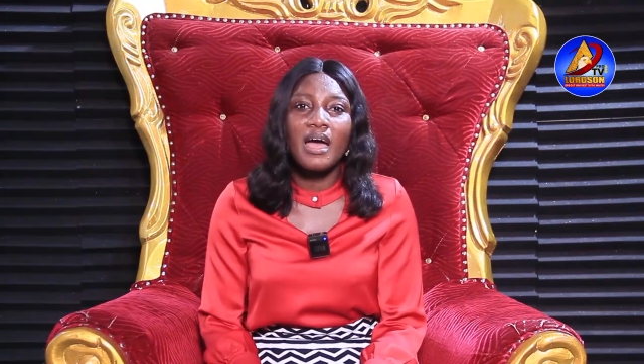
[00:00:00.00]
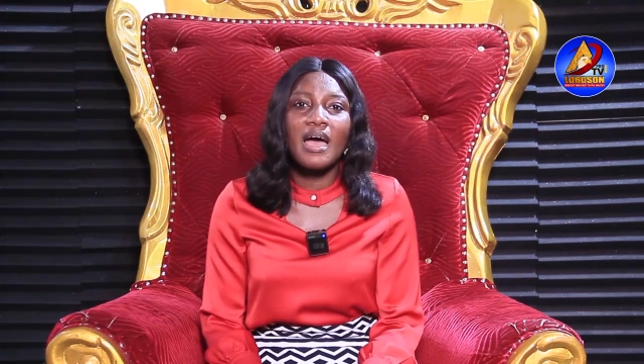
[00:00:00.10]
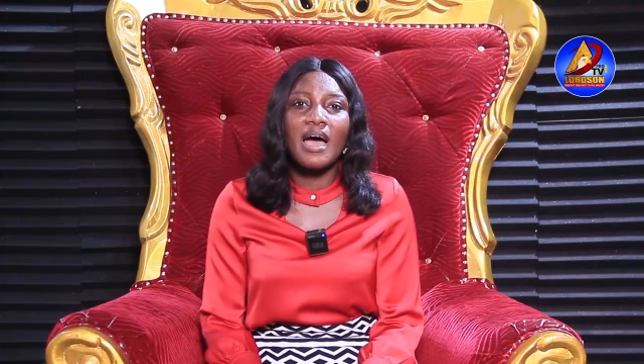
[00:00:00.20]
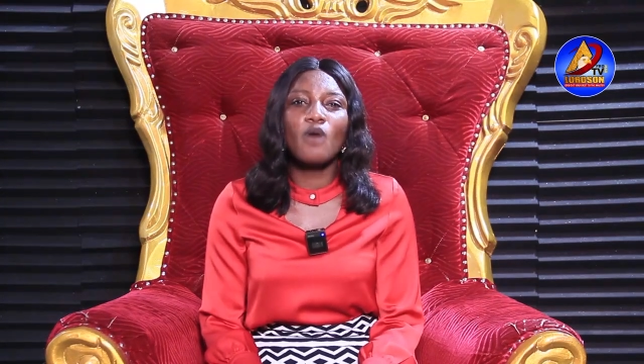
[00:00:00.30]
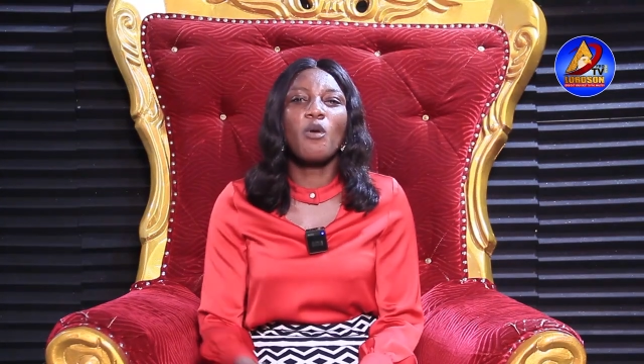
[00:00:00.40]

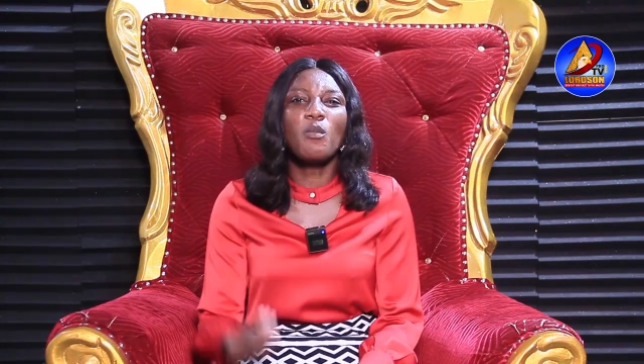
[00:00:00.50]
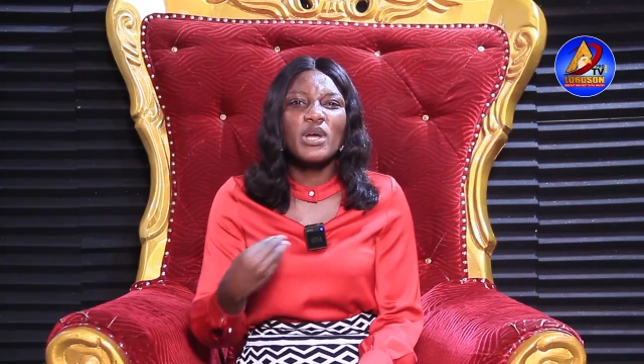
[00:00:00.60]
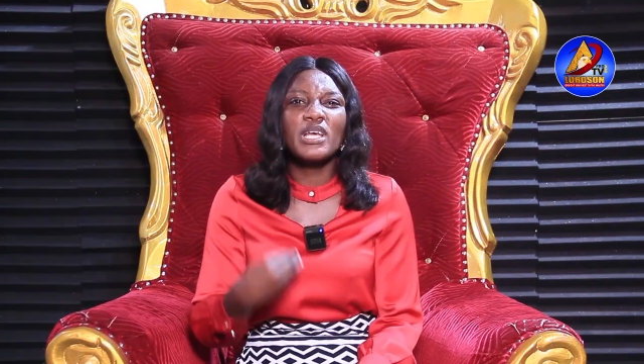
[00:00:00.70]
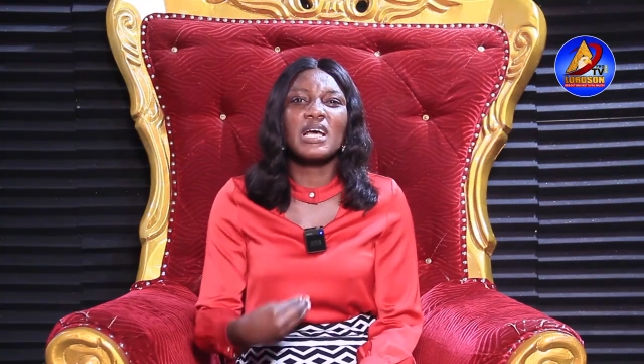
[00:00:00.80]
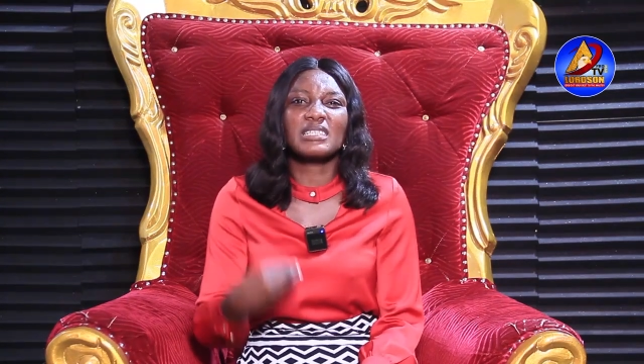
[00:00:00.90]
e
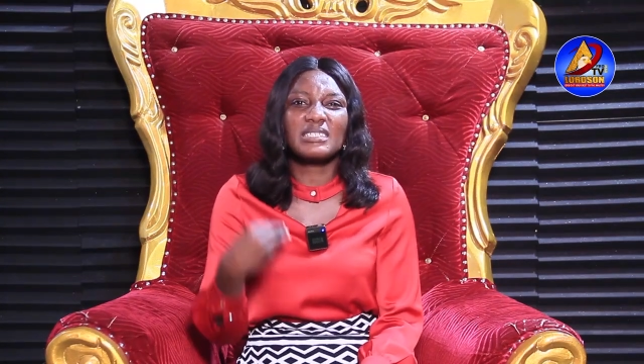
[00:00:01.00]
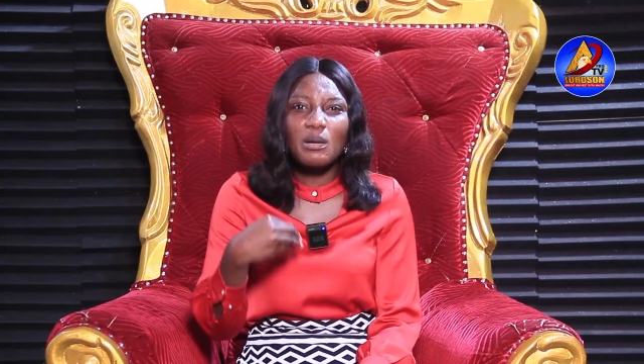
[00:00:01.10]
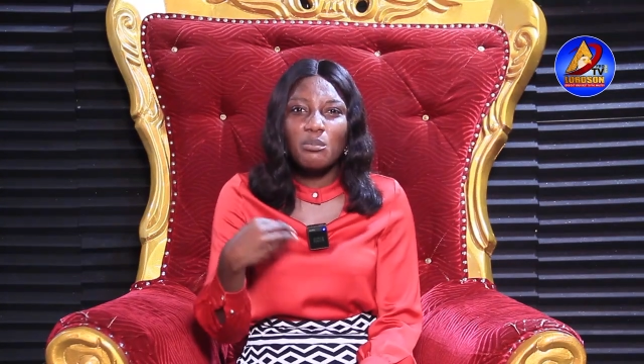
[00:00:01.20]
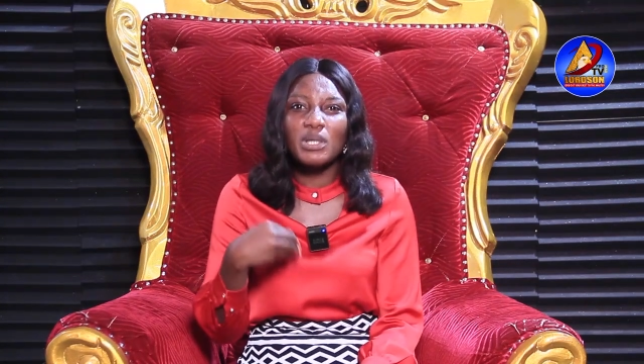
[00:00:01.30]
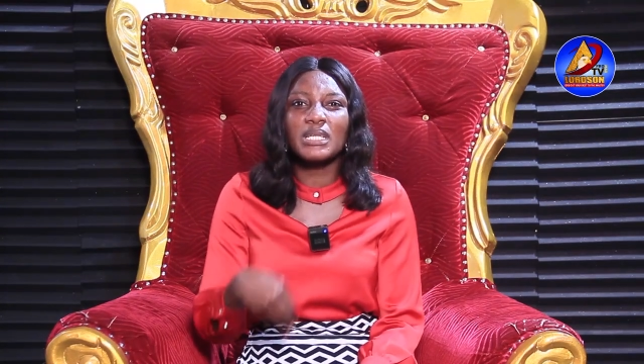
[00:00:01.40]
womu hia
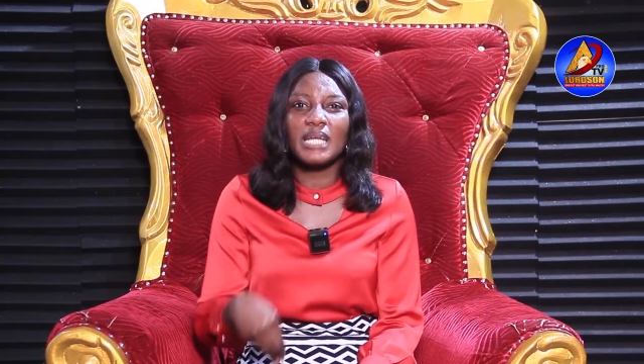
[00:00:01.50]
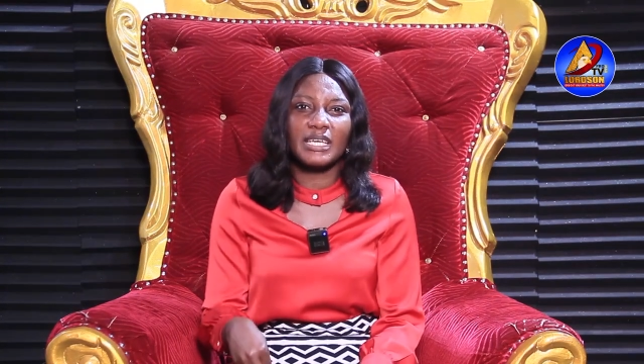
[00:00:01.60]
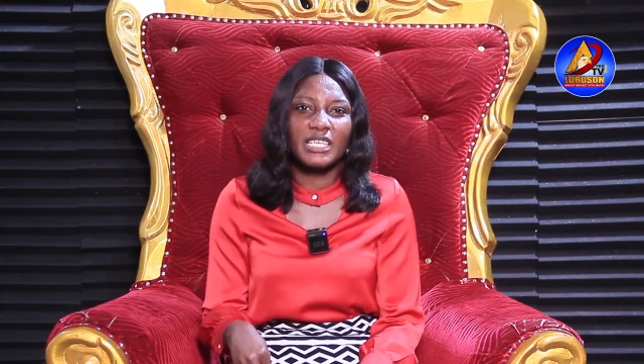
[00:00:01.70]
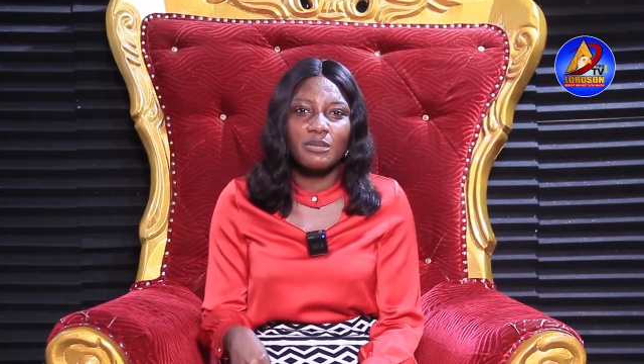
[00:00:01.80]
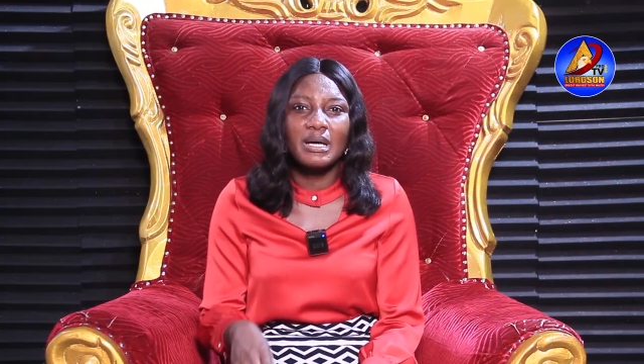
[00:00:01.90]
somebody
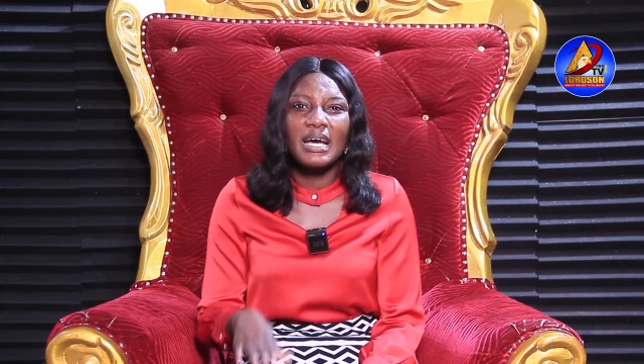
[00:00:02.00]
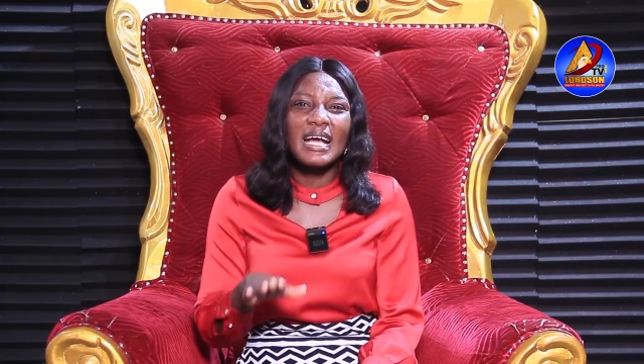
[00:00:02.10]
like him.